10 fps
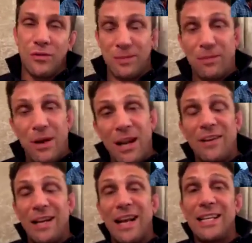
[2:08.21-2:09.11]
My
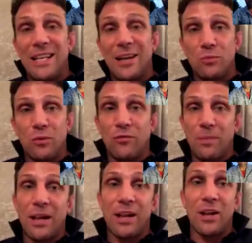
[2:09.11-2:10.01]
lovely lady tells me off,
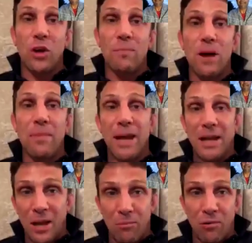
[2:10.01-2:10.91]
but then I've got my mate
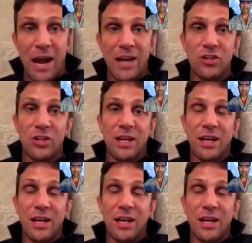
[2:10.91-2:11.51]
like Prash.